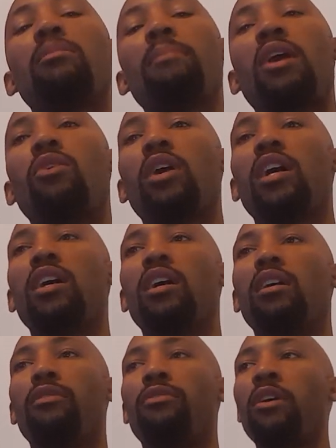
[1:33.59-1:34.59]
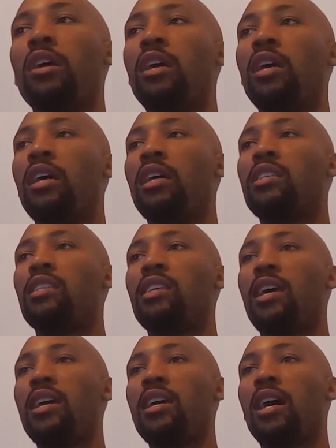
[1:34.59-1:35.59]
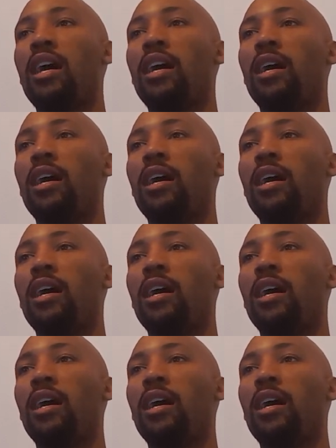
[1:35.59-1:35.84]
amount of, say,